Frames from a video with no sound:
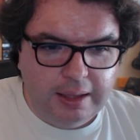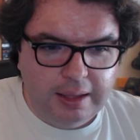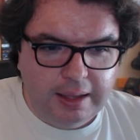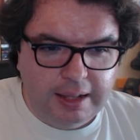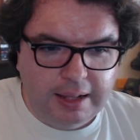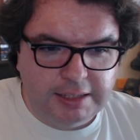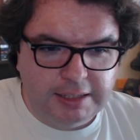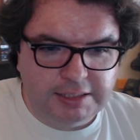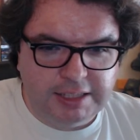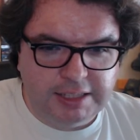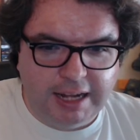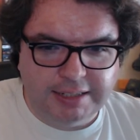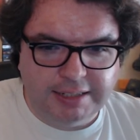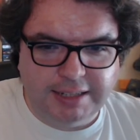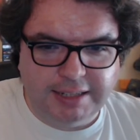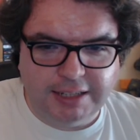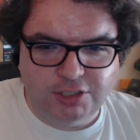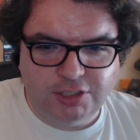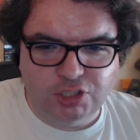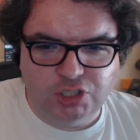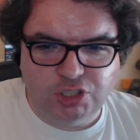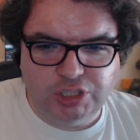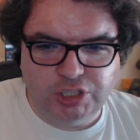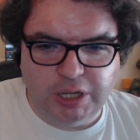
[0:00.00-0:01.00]
it's not
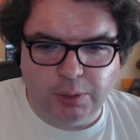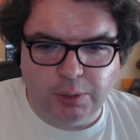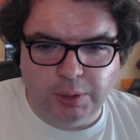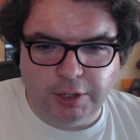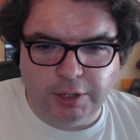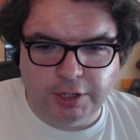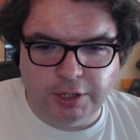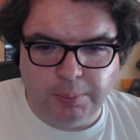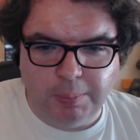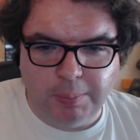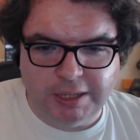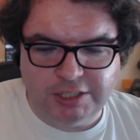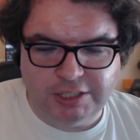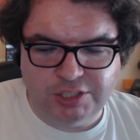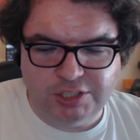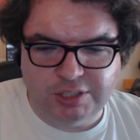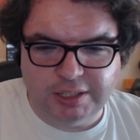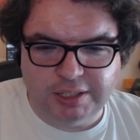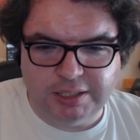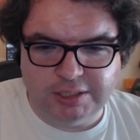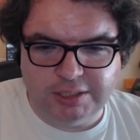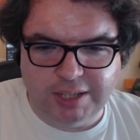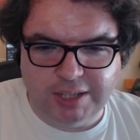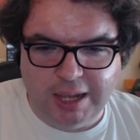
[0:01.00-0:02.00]
necessarily going to mess
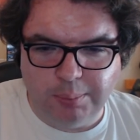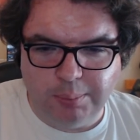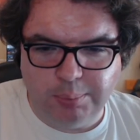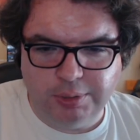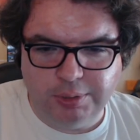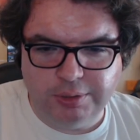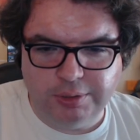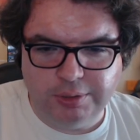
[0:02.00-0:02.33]
things up.